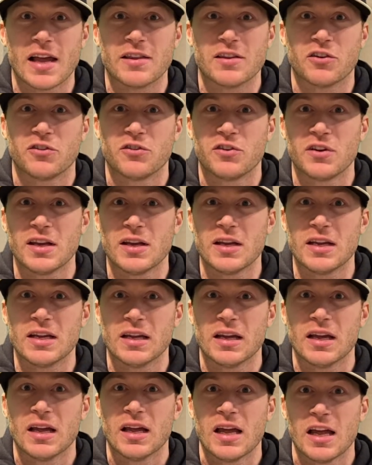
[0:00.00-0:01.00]
and to
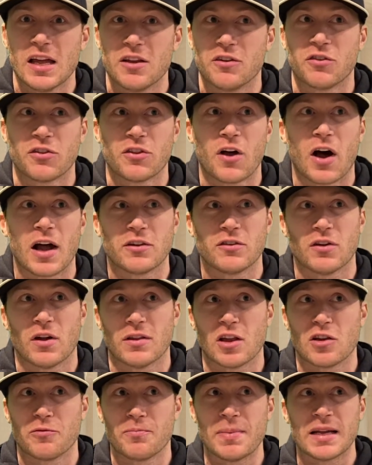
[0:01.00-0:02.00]
see his thoughts
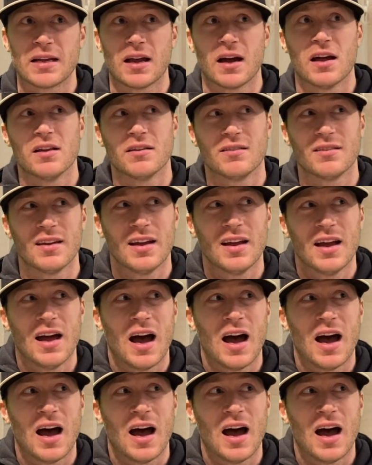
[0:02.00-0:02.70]
on this because,